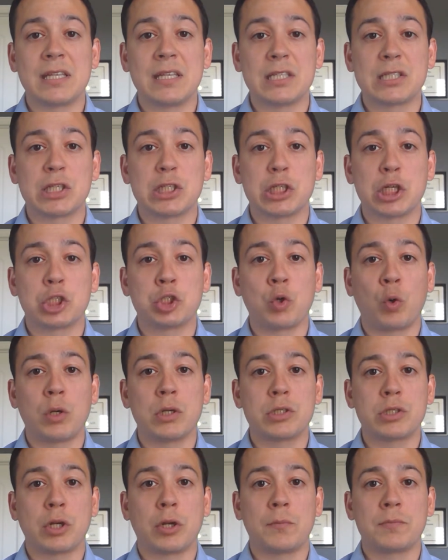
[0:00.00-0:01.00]
this is a
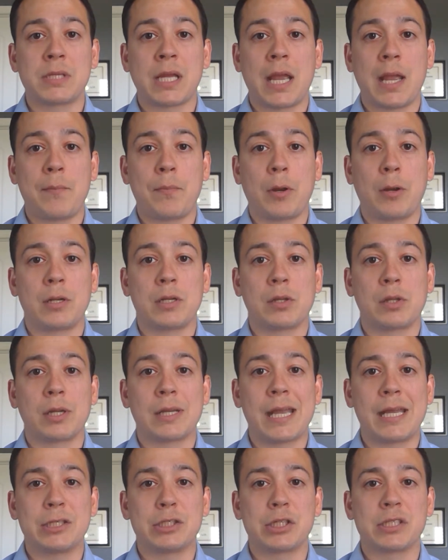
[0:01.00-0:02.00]
short-term time period to
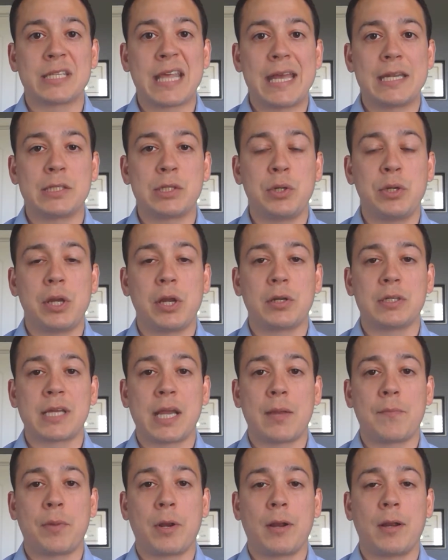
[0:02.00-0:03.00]
look at, just that 2-year
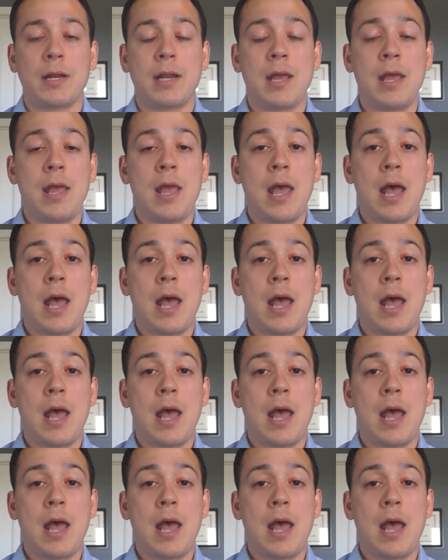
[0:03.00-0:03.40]
time period.